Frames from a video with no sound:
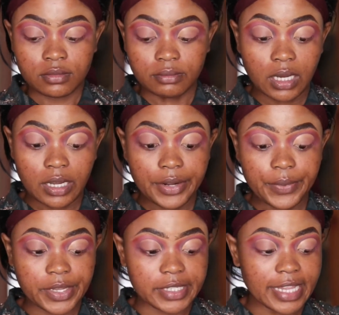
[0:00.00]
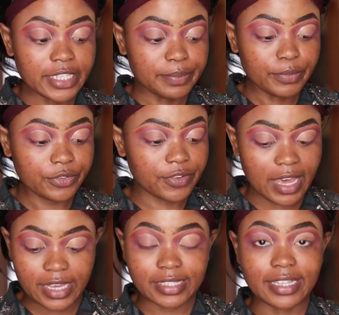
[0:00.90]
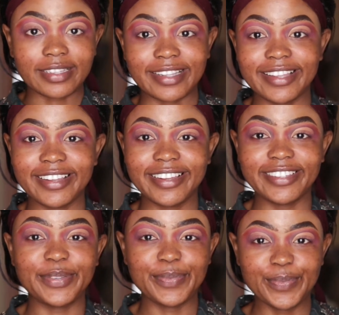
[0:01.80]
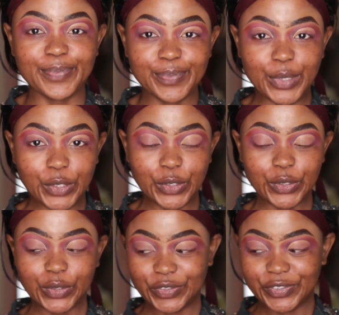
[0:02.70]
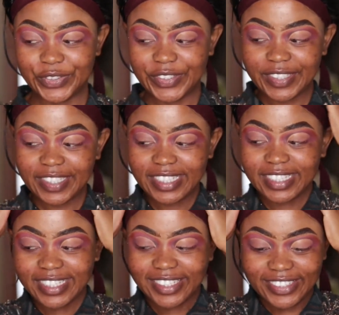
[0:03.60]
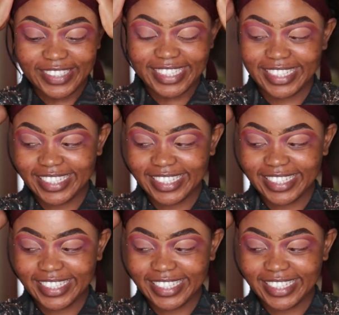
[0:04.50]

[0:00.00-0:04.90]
Let's move, guys. Let's move. Okay.